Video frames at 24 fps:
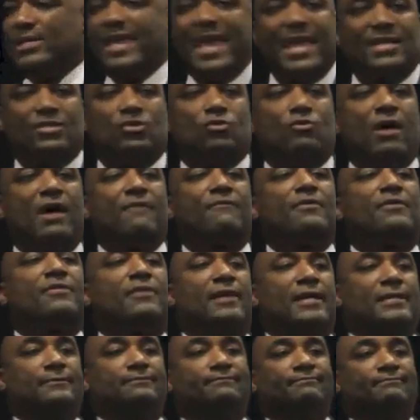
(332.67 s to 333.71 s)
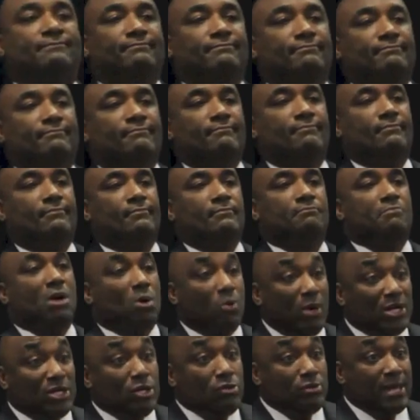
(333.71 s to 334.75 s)
you can't do everything.
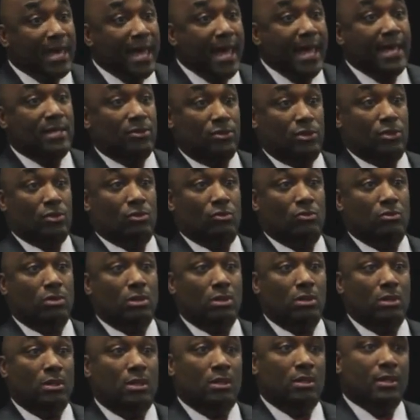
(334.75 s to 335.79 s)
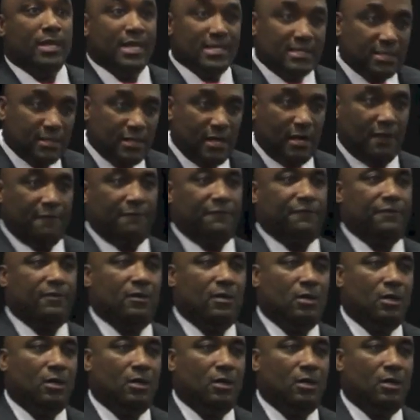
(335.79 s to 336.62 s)
But what you can do is enough